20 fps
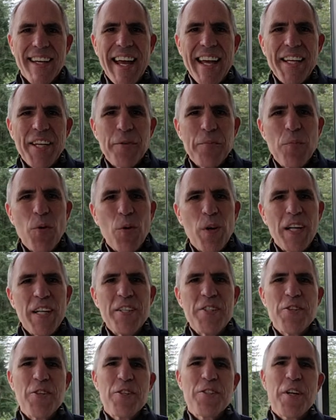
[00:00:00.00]
Hey, good
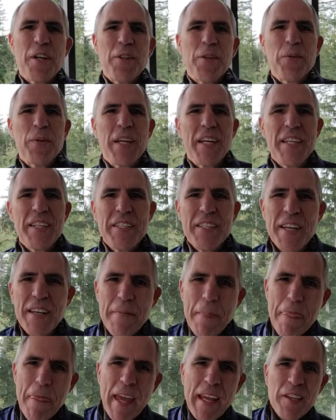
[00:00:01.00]
morning, Church on the Ridge.
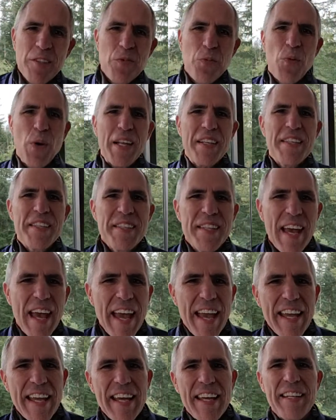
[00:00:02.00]
Hey, it's
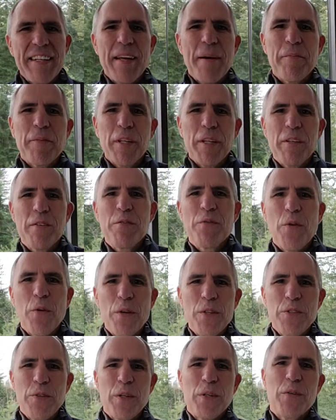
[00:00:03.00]
Wednesday, and I'm looking
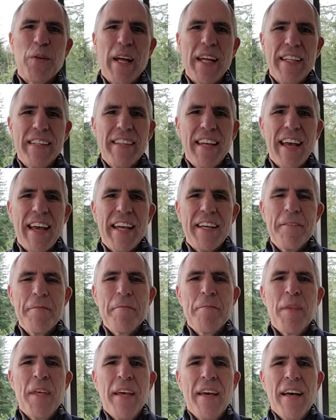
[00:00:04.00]
forward to a great day.
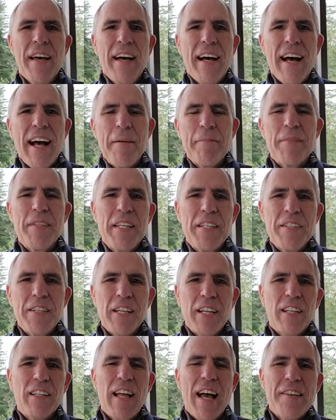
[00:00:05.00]
I'm
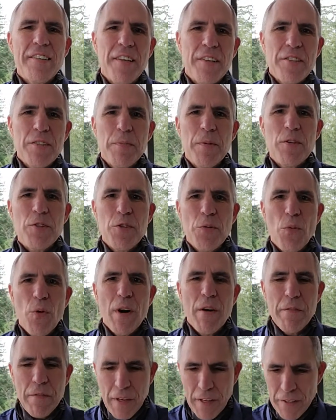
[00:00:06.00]
teaching a class on spiritual
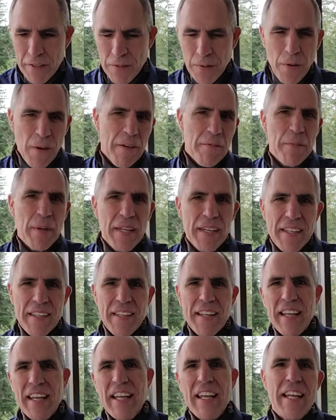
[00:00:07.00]
warfare, so I've been
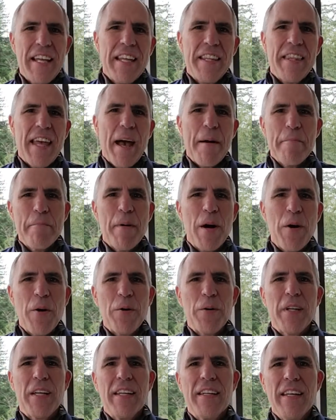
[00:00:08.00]
in that
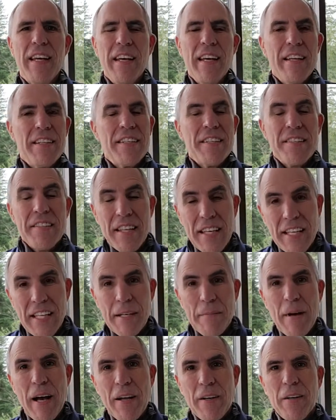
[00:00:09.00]
mode and just
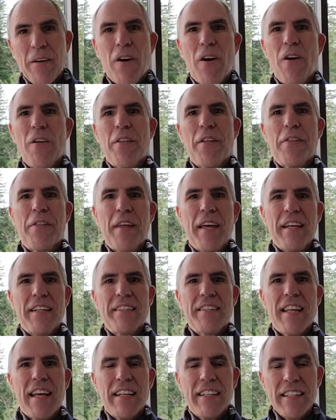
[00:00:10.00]
thinking about all the
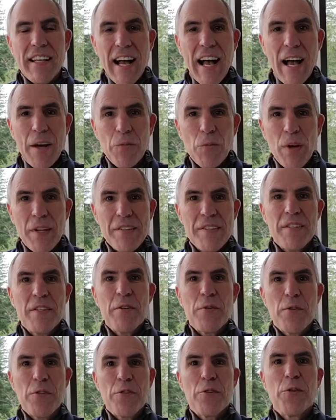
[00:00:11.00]
things that God wants to
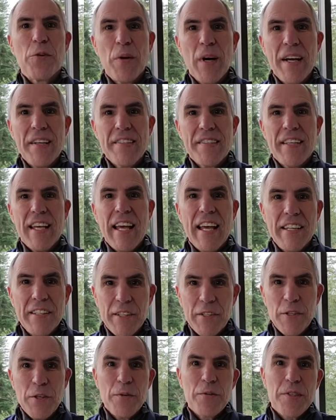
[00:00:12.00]
do through us and
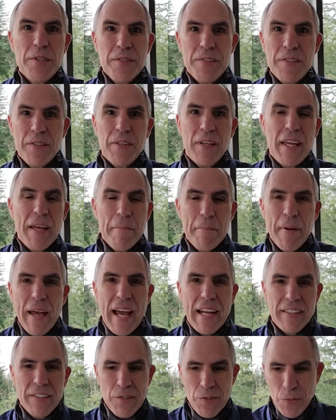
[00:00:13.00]
to use us to
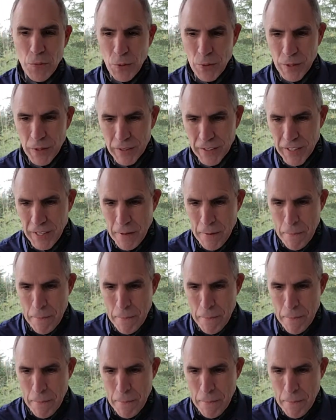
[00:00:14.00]
impact his world.